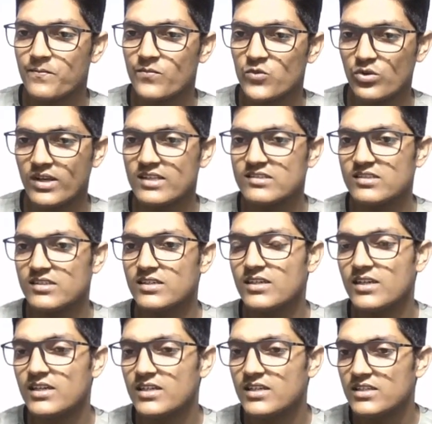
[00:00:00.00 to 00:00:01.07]
You can
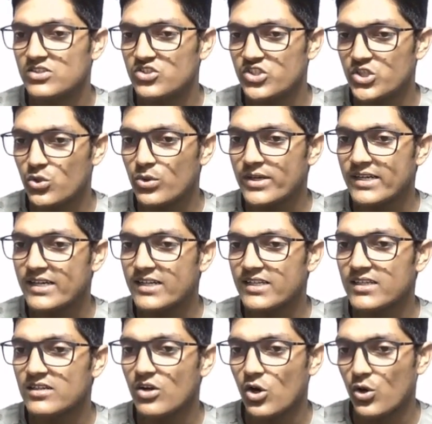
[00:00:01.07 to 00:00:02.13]
see 0
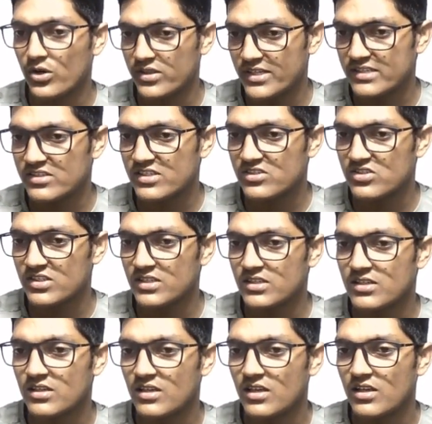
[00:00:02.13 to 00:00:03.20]
degree or
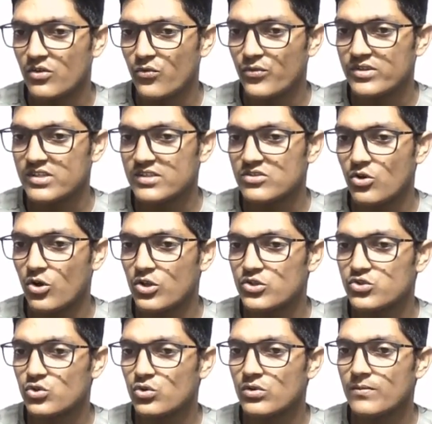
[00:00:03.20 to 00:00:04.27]
360, which is
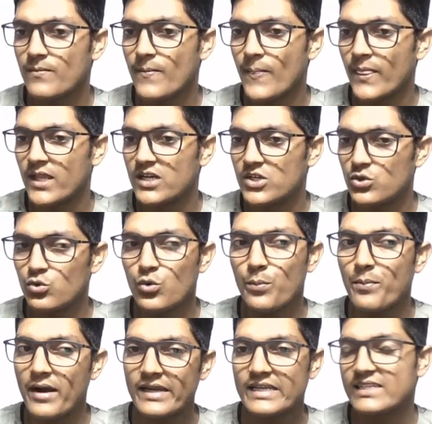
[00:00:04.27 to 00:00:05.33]
also 2
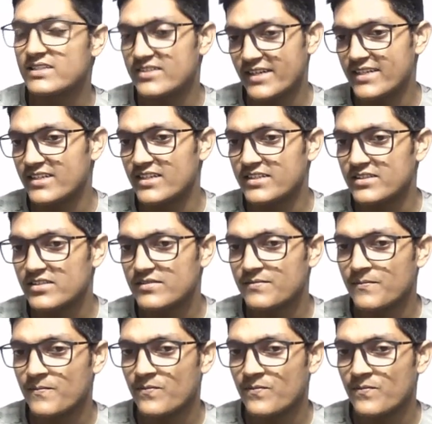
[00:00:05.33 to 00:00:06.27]
pi in radians.